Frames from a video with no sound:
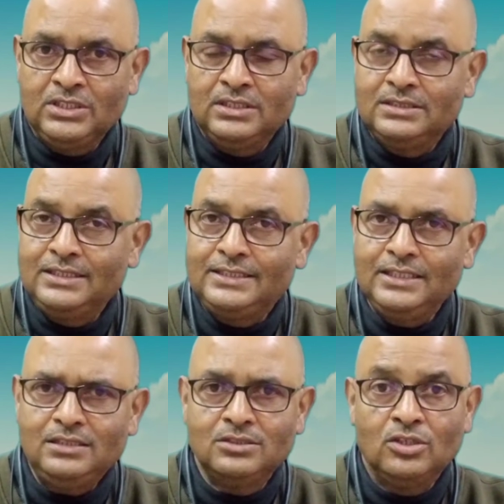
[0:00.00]

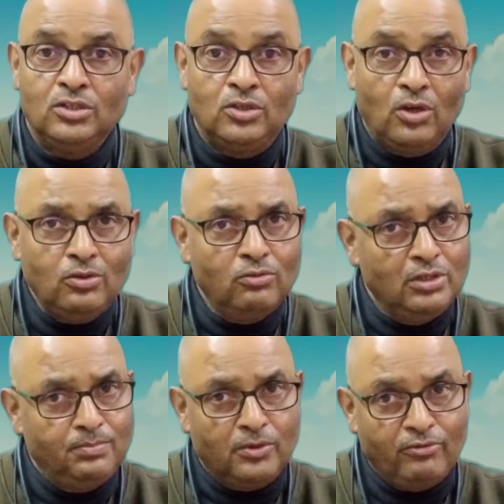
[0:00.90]
Cities not
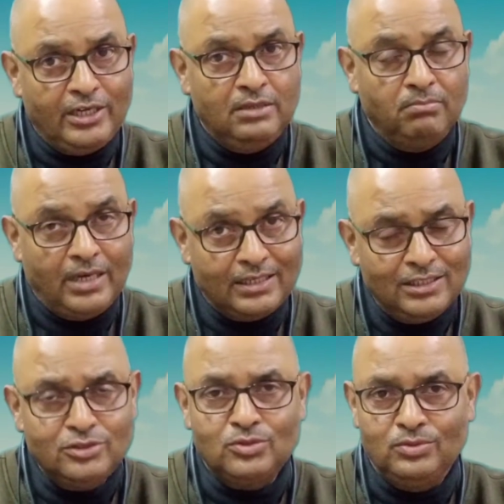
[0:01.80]
only provide
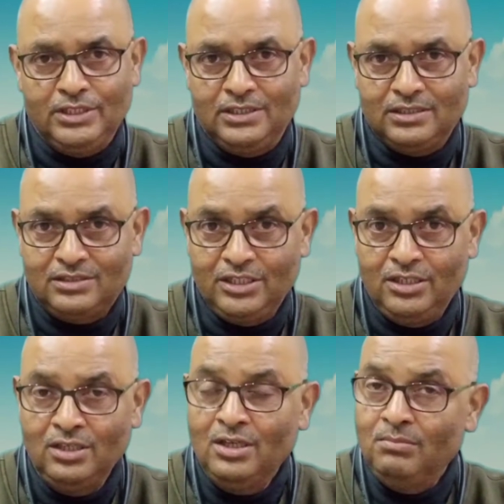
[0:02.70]
markets to the industry